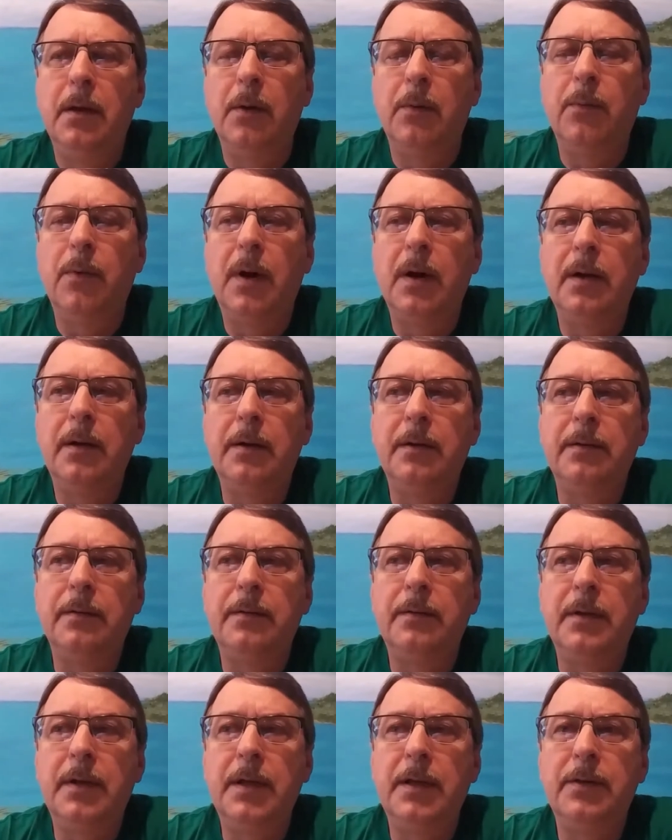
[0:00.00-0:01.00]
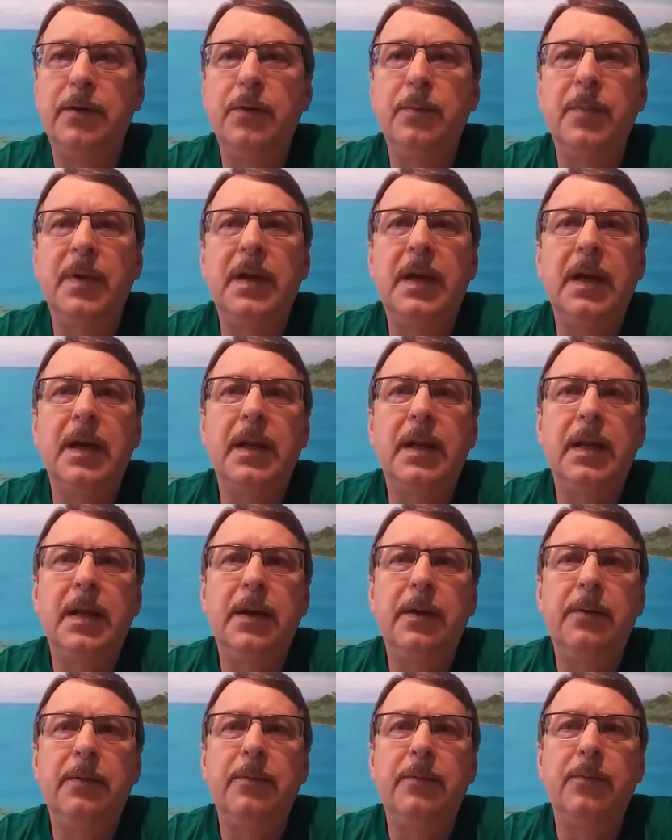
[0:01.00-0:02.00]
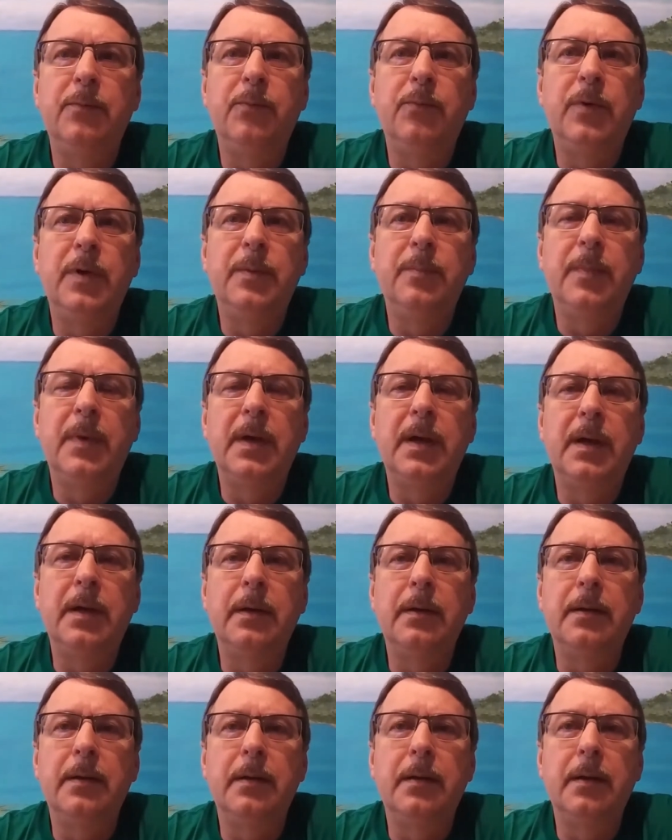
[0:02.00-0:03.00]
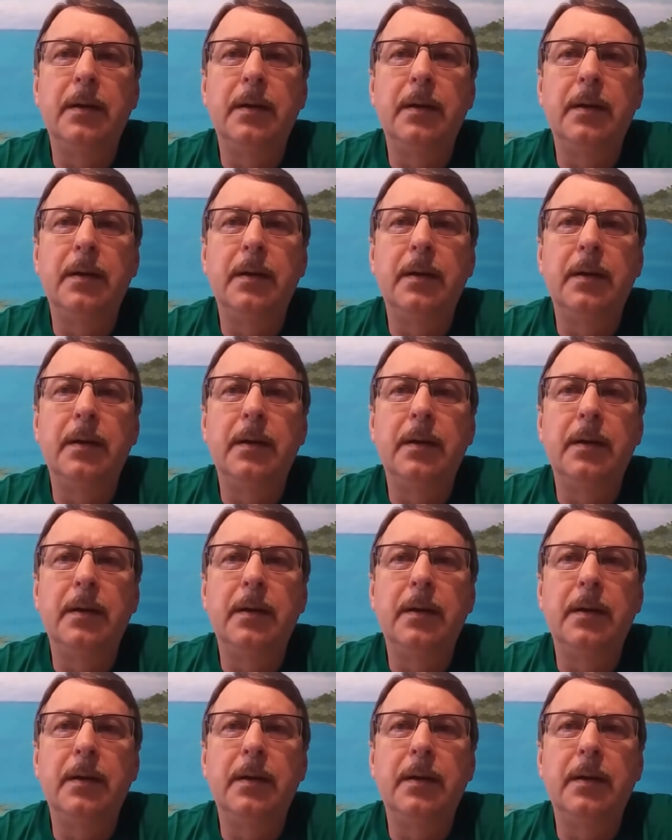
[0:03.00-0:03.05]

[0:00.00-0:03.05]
while in Dumaguete, we met